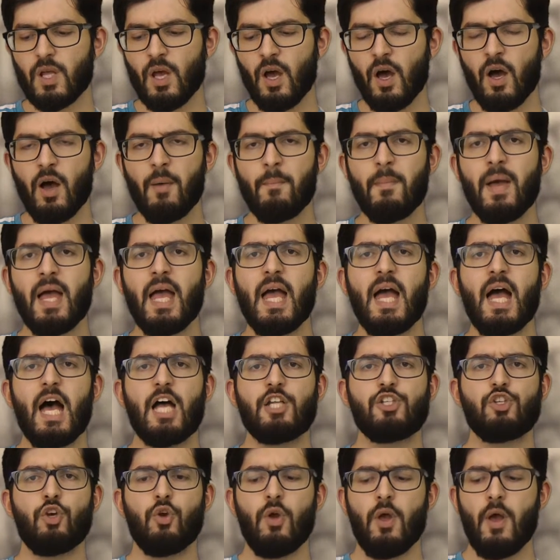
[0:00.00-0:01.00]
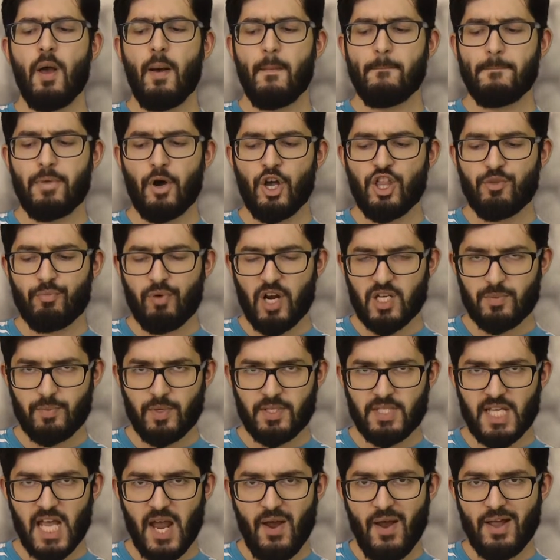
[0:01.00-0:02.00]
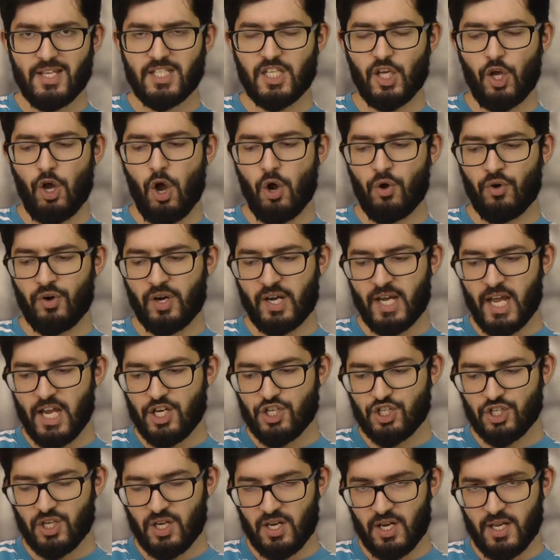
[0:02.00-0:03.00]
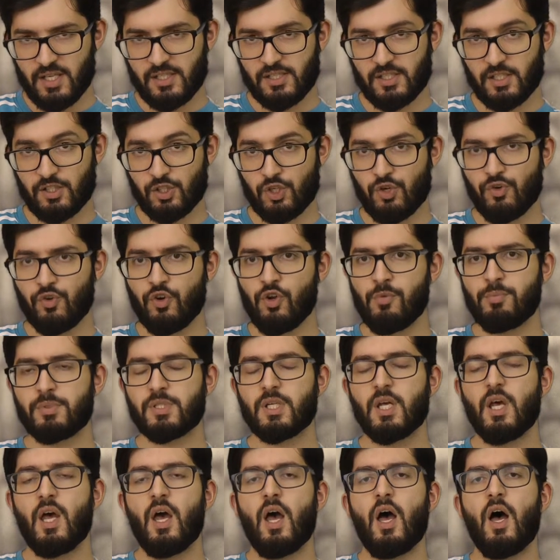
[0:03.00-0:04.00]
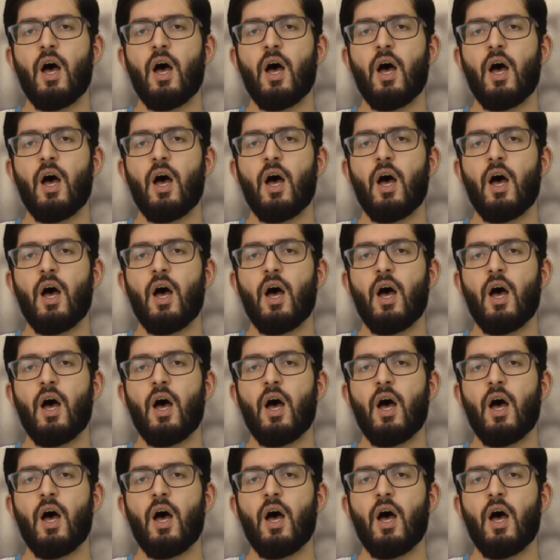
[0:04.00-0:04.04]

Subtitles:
And so both Presbyterians and Congregationalists as groups,